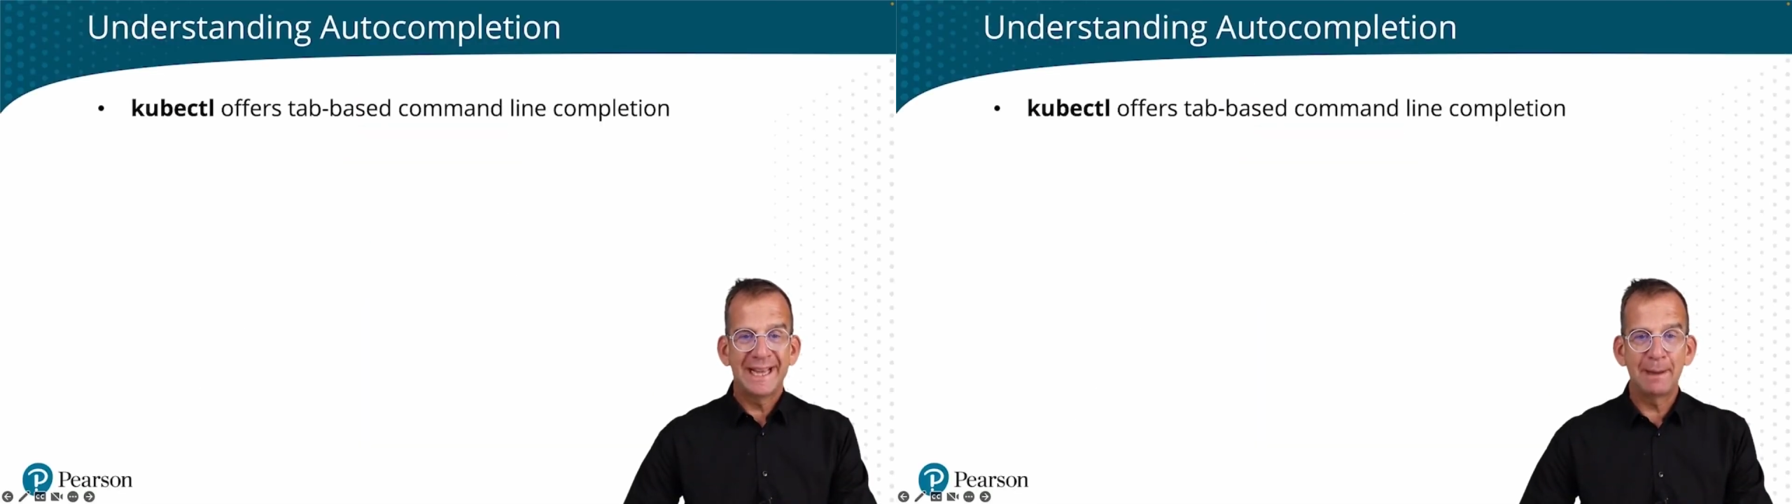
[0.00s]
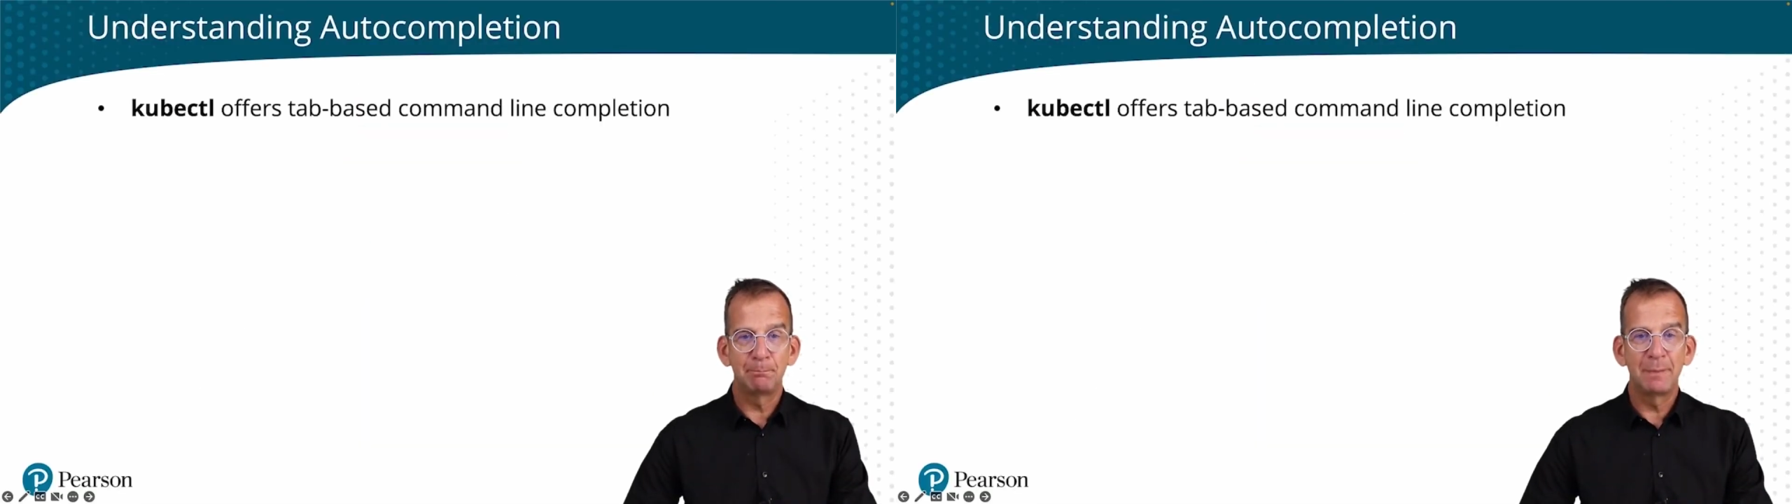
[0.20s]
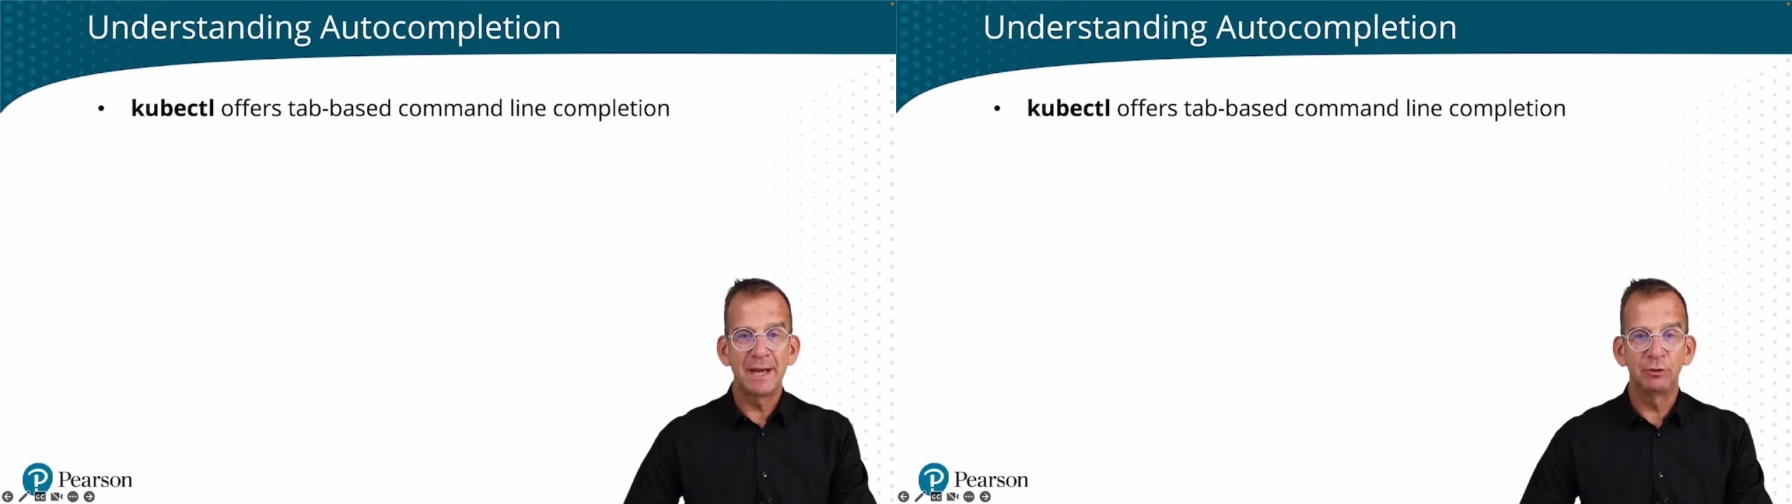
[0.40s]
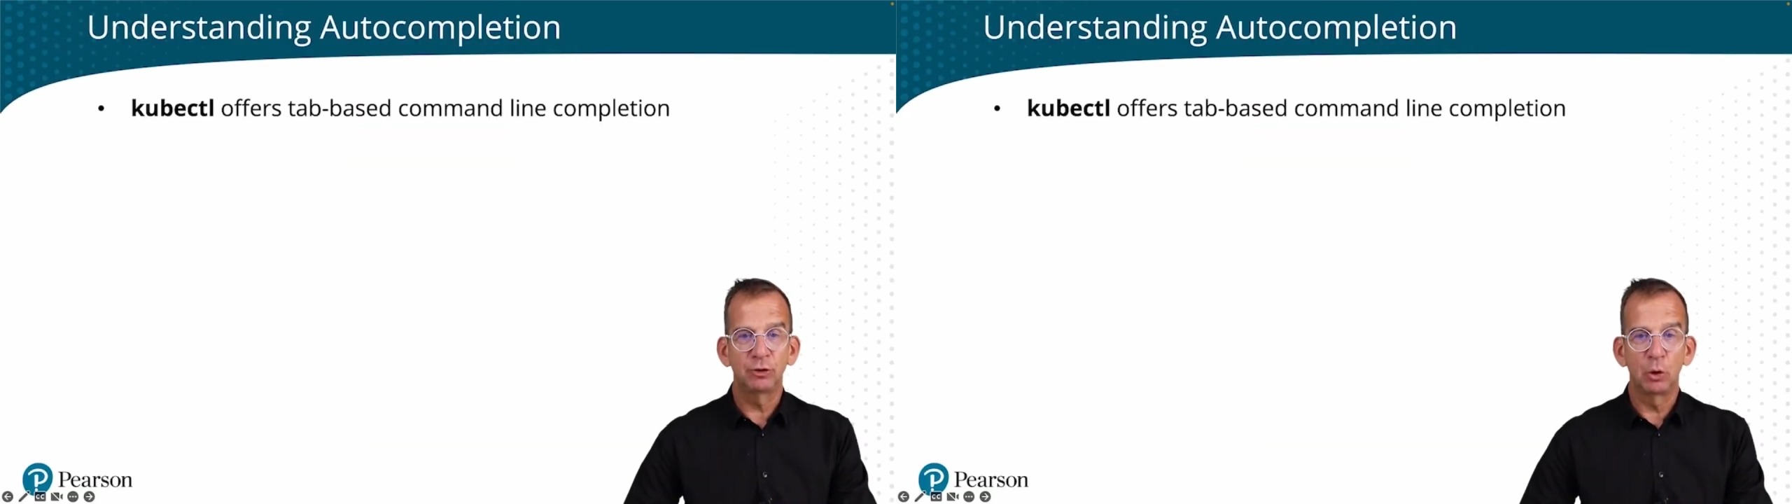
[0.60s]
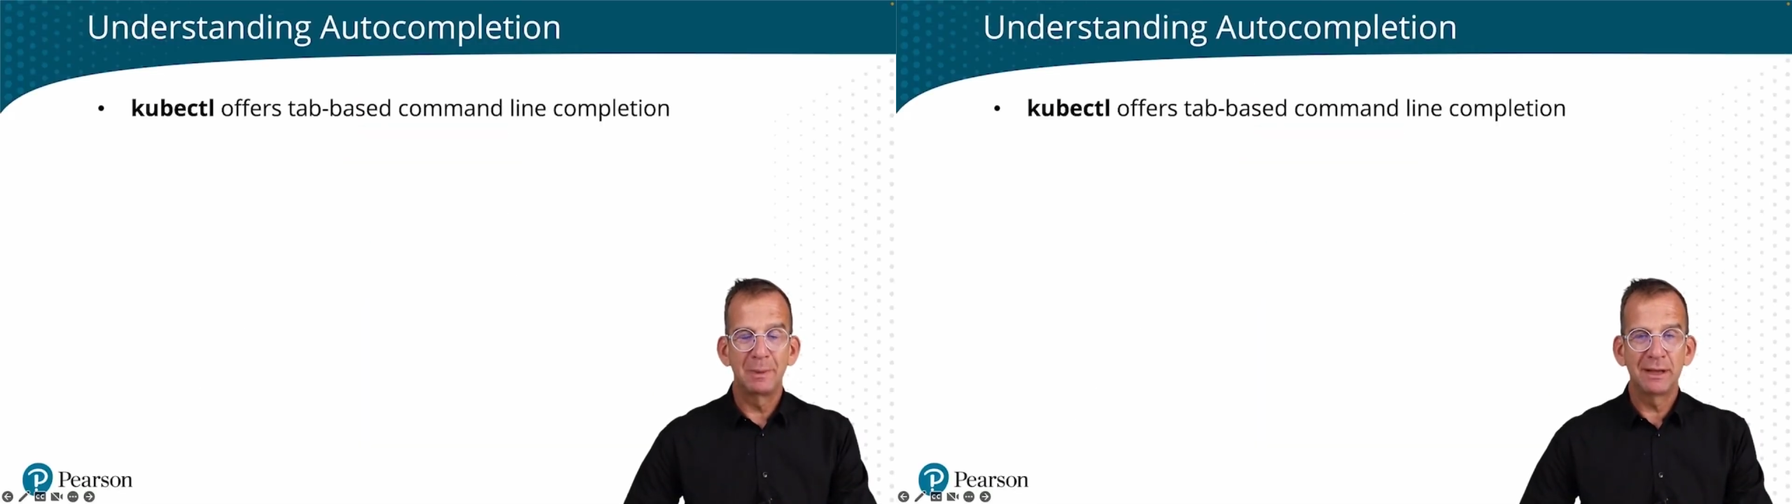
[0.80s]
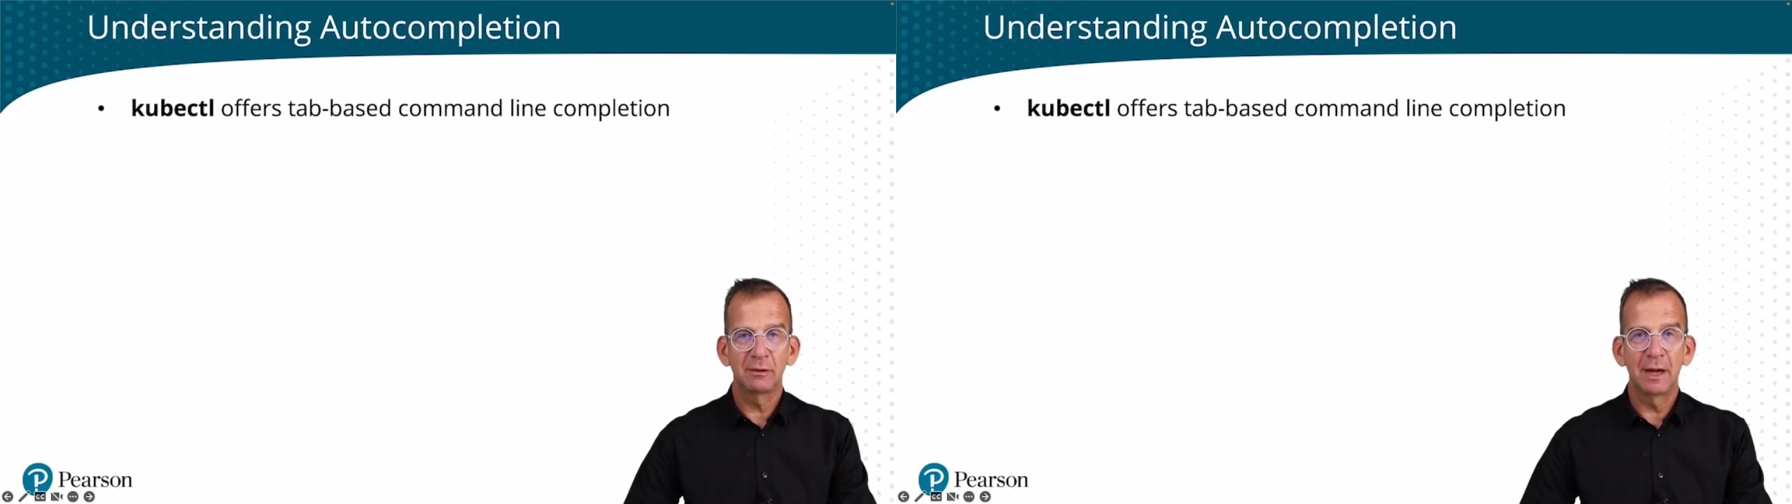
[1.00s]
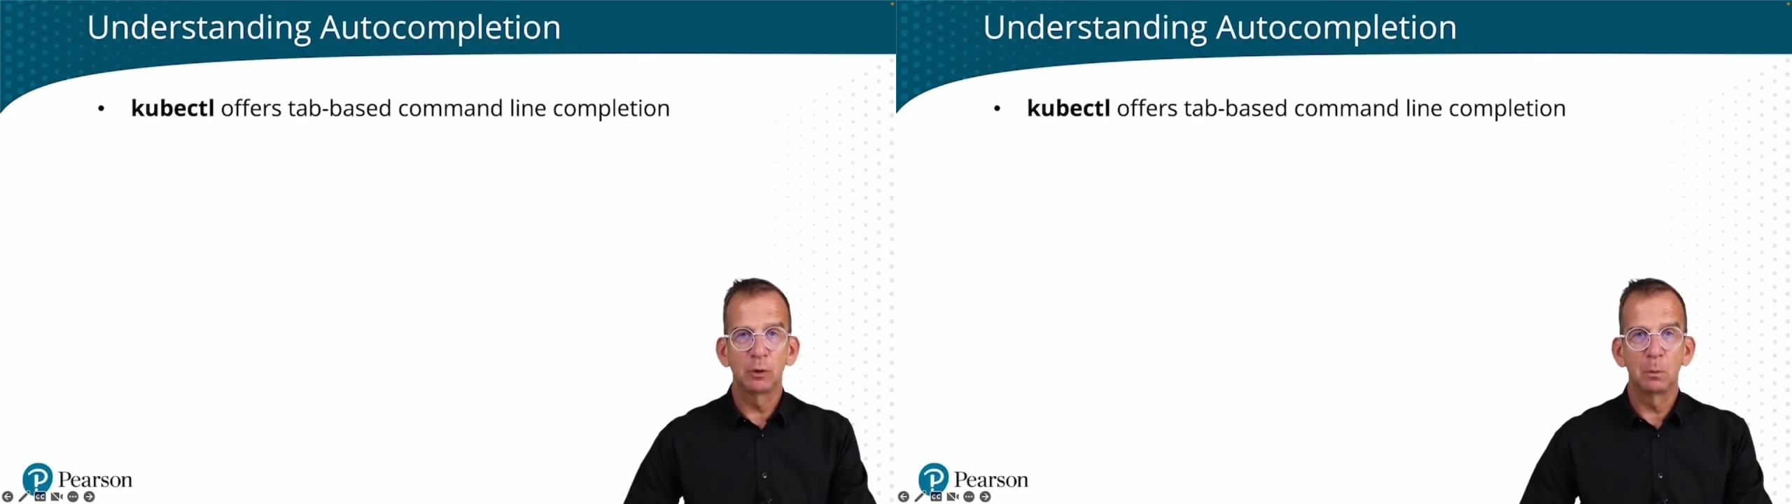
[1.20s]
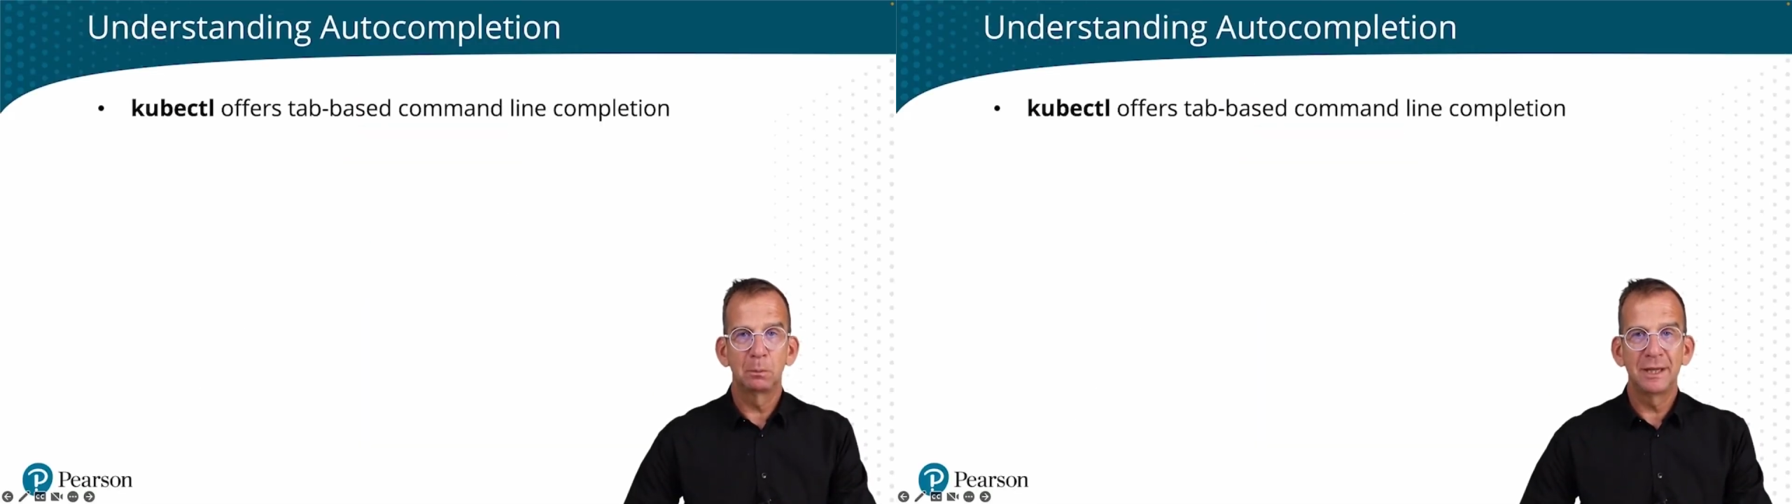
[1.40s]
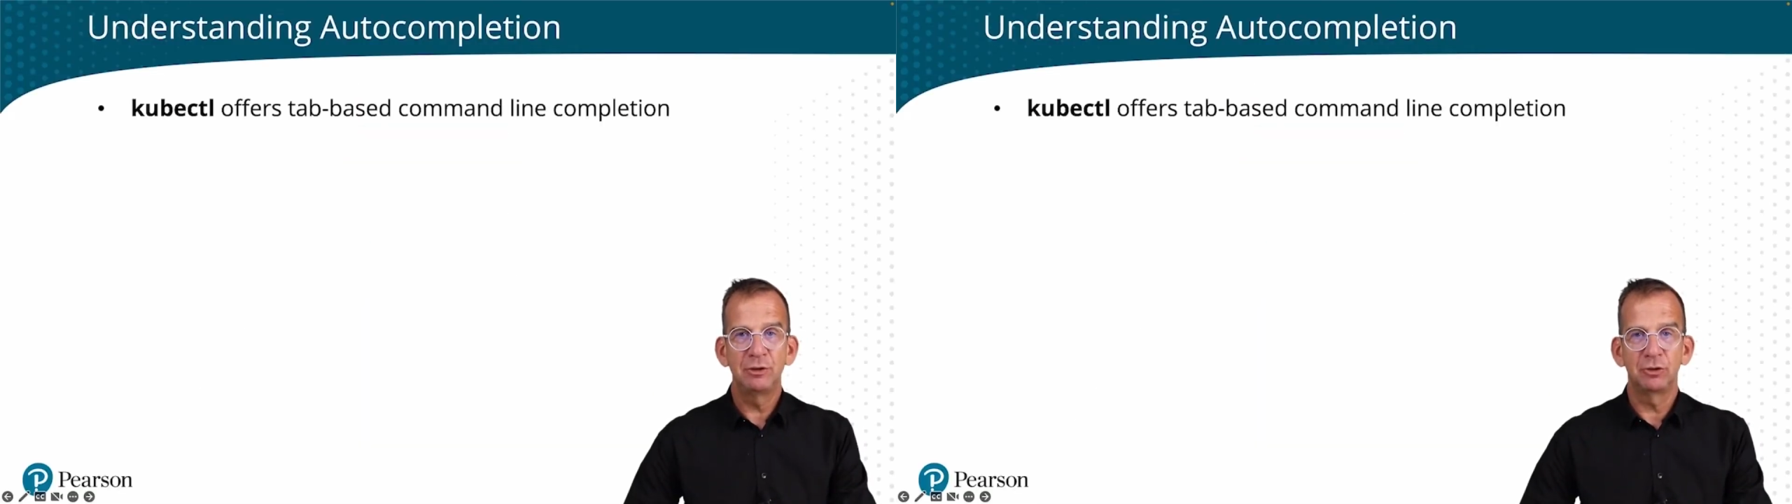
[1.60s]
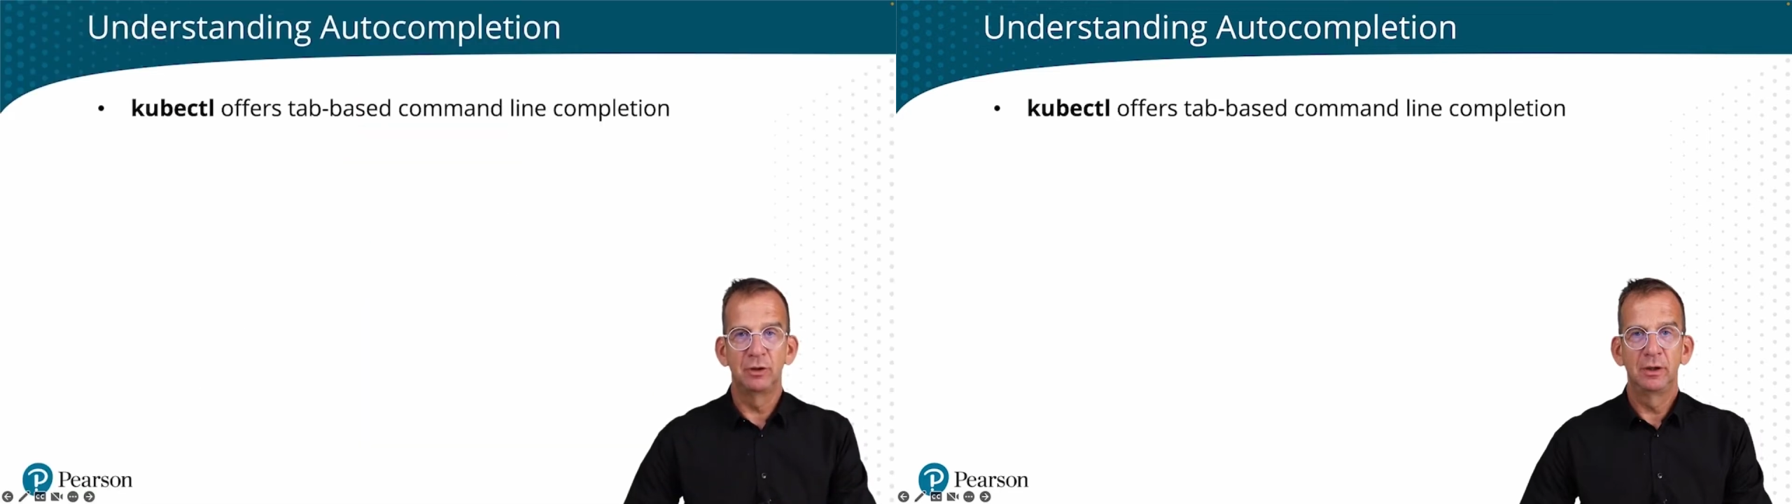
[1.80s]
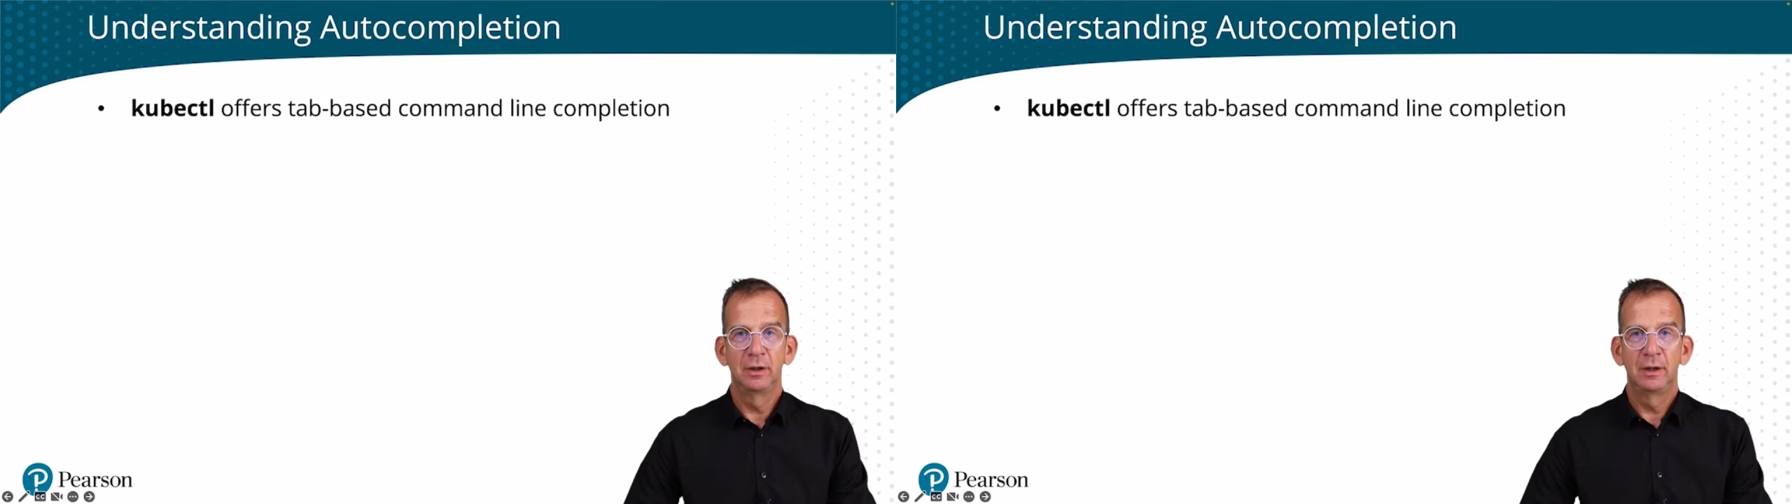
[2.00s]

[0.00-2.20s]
tab-based command line completion,